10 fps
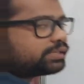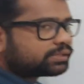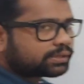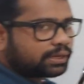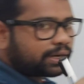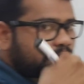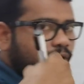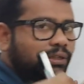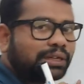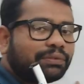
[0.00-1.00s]
us
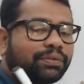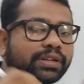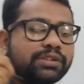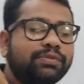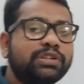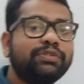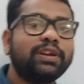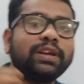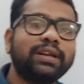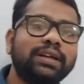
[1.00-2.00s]
recall the definition which we
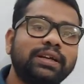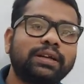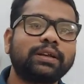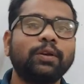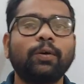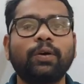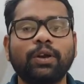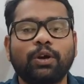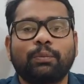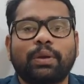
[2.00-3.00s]
learned
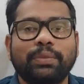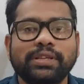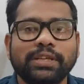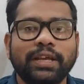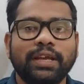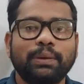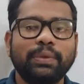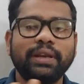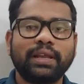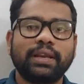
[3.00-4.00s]
long back. Means,
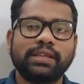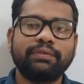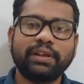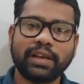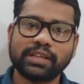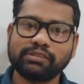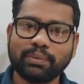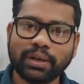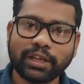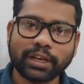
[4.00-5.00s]
many class, every class will
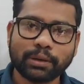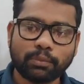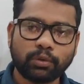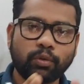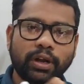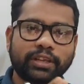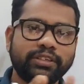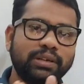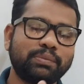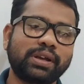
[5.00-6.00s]
be learning about what
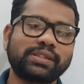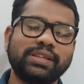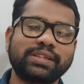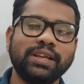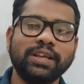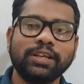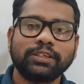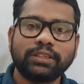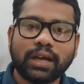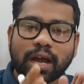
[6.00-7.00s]
actually mass is.
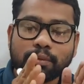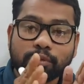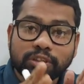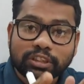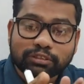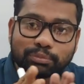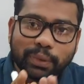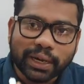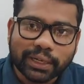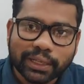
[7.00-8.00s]
So, the amount of
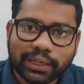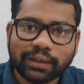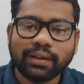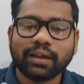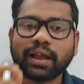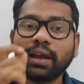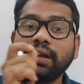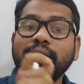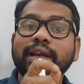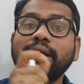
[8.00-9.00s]
matter
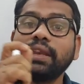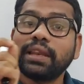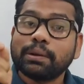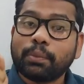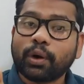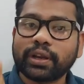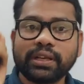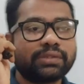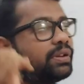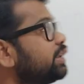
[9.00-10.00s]
contained in your body is